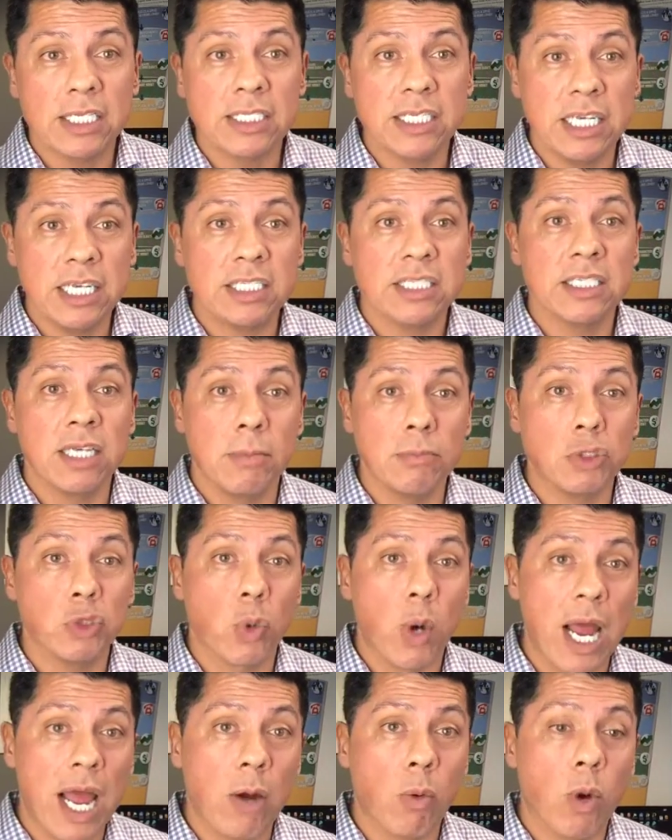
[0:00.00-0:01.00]
see some
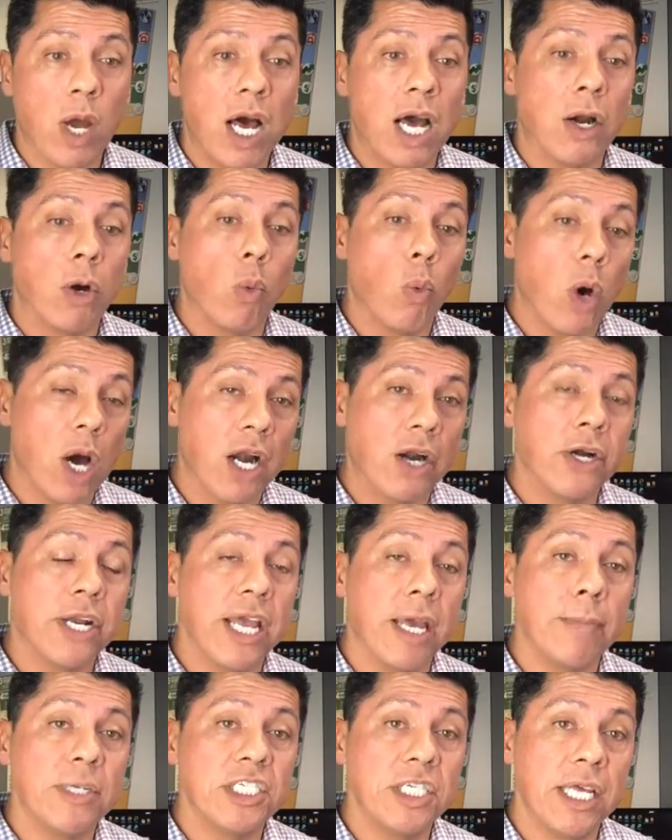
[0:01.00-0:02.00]
dry rot or water
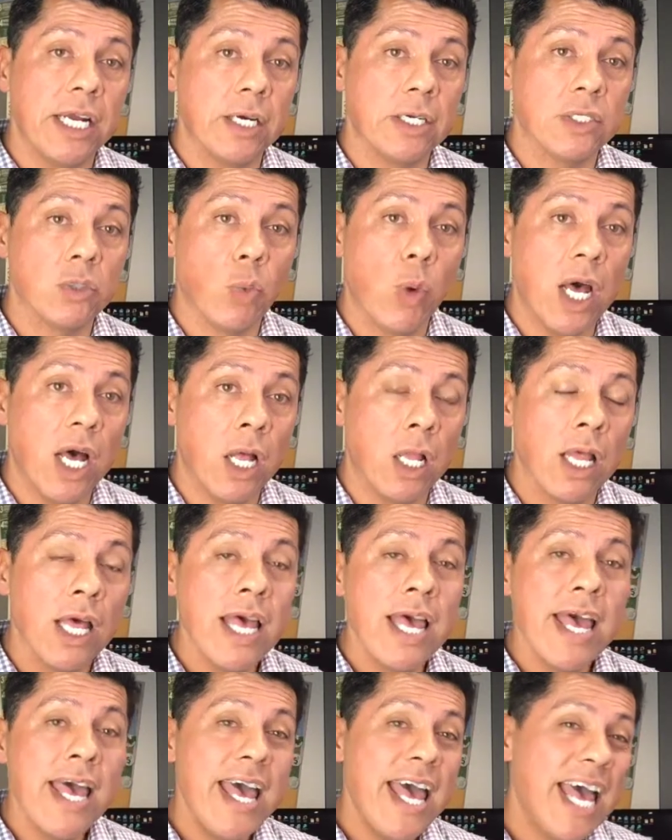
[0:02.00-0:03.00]
damage there as well
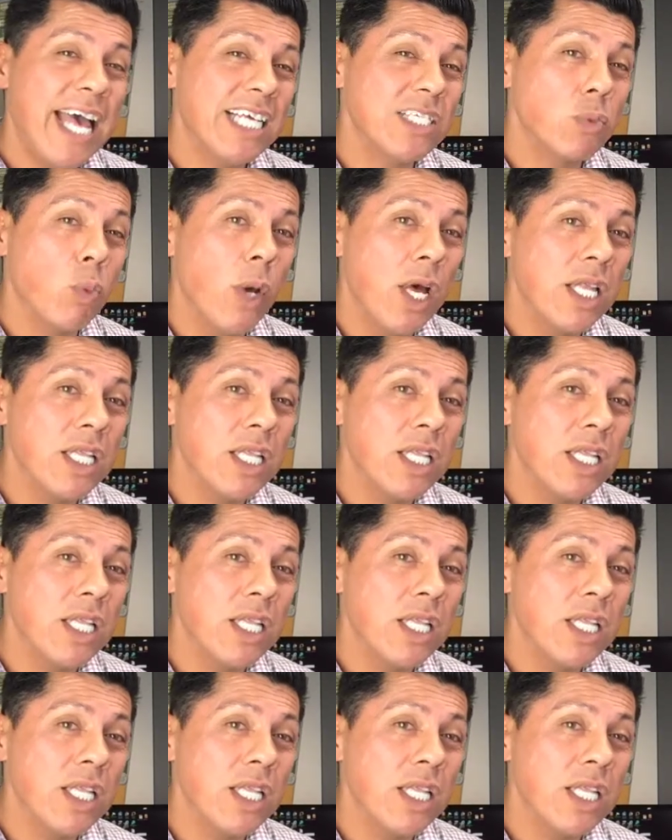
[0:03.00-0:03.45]
as